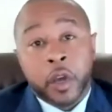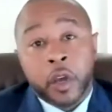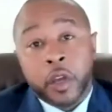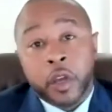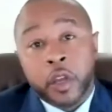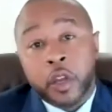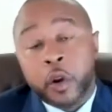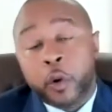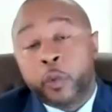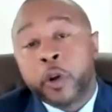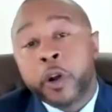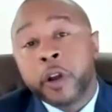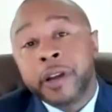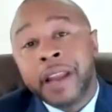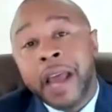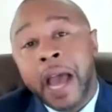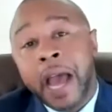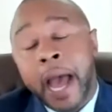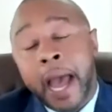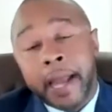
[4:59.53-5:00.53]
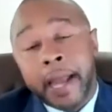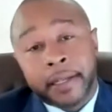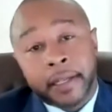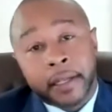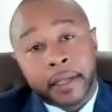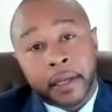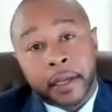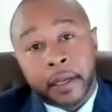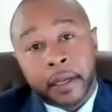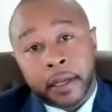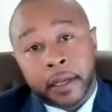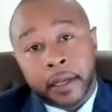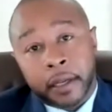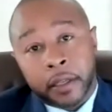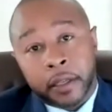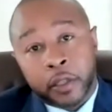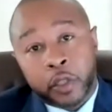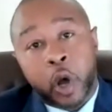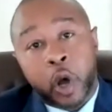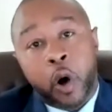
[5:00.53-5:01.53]
We're not
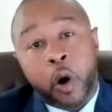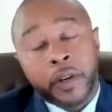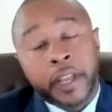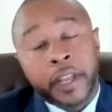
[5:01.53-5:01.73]
taught